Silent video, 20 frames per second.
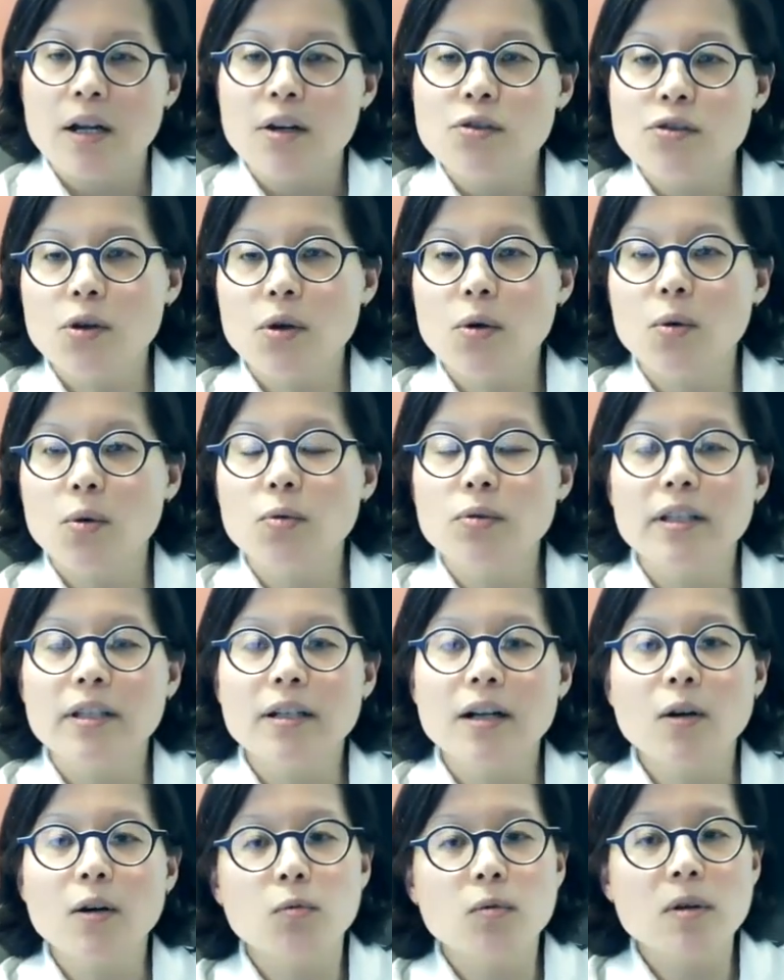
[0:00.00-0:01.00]
So
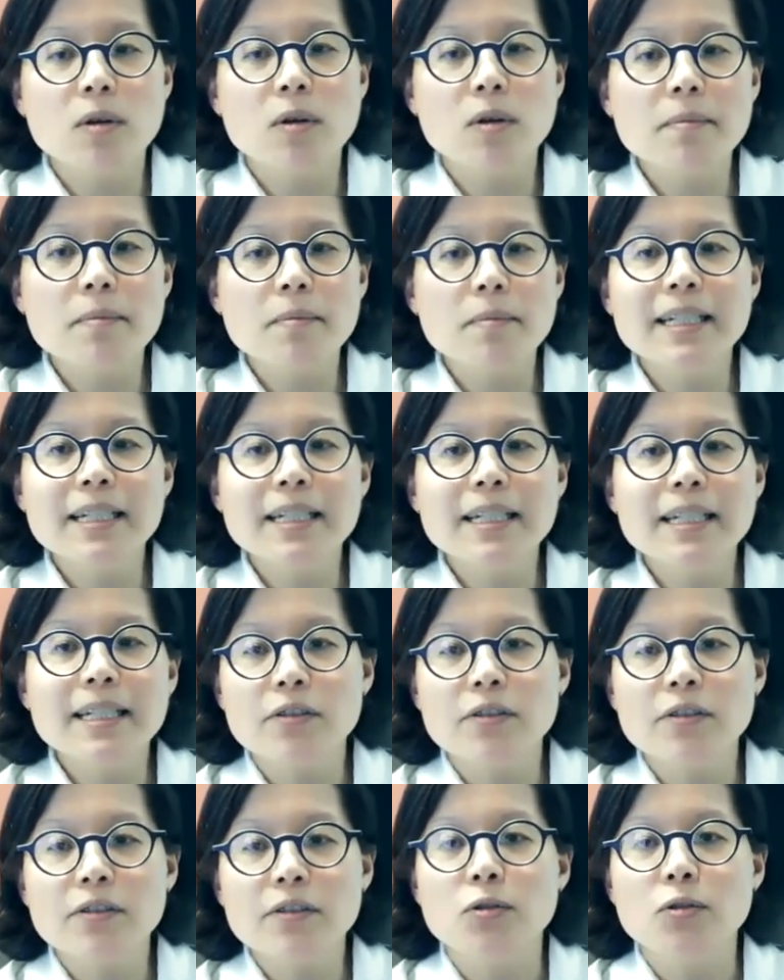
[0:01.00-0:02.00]
there are women out there
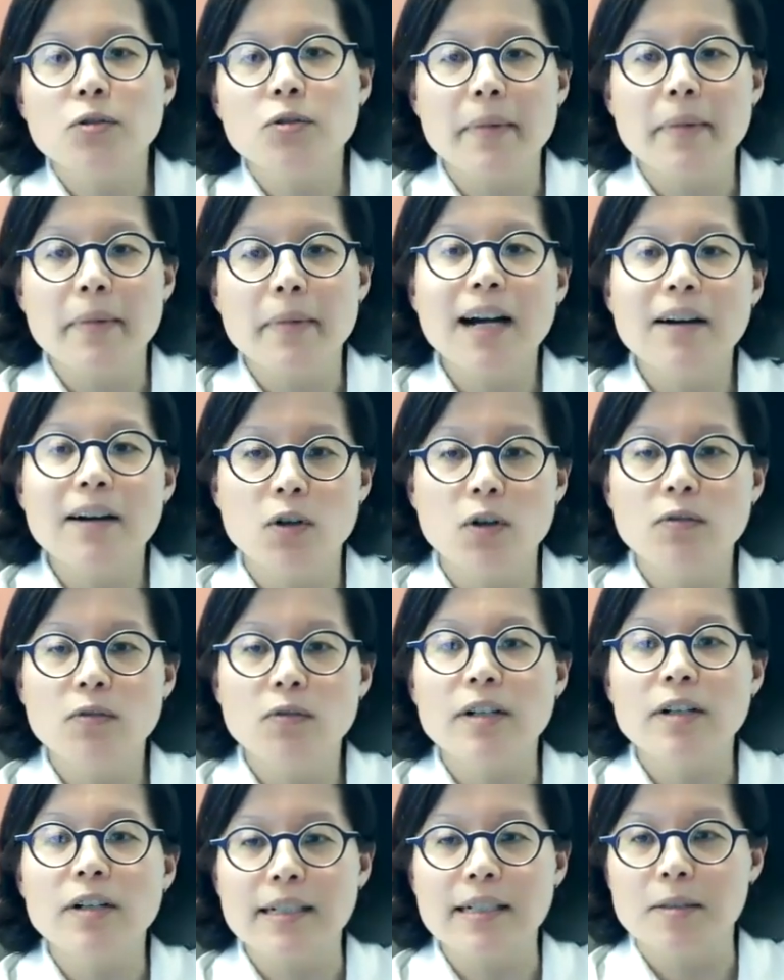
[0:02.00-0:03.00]
who may have
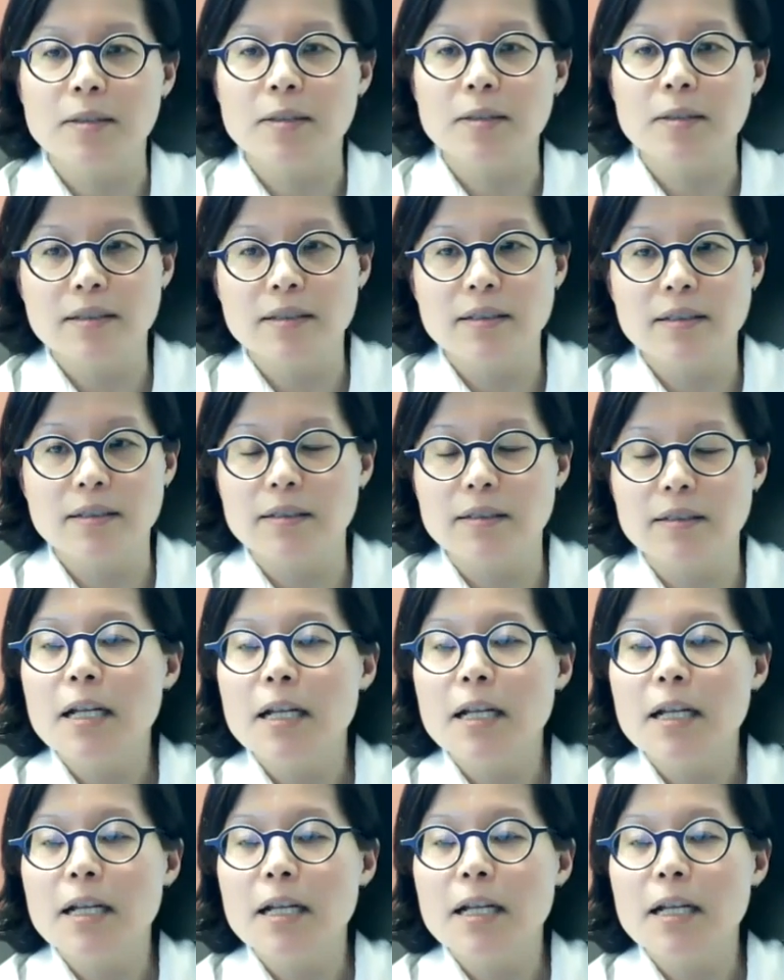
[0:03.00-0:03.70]
overactive bladder,